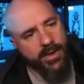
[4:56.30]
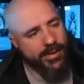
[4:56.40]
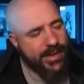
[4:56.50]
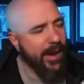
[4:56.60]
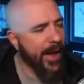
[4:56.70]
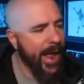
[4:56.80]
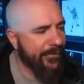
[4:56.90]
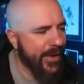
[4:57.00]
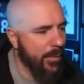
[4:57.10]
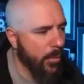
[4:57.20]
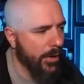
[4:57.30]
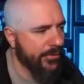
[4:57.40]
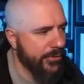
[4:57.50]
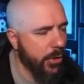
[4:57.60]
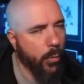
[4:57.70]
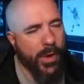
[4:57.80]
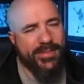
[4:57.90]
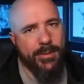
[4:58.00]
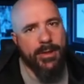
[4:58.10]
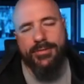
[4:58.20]
That's kind of how halftime works. You know, one
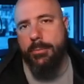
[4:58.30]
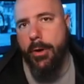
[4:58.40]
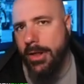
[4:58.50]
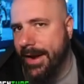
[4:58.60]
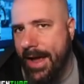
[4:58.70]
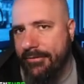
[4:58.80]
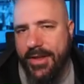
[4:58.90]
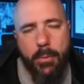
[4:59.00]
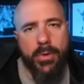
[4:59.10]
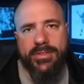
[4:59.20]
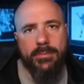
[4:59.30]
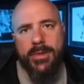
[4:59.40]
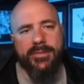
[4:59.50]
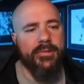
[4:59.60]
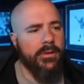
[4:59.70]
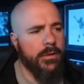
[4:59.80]
team gets the ball out of halftime, one team doesn't.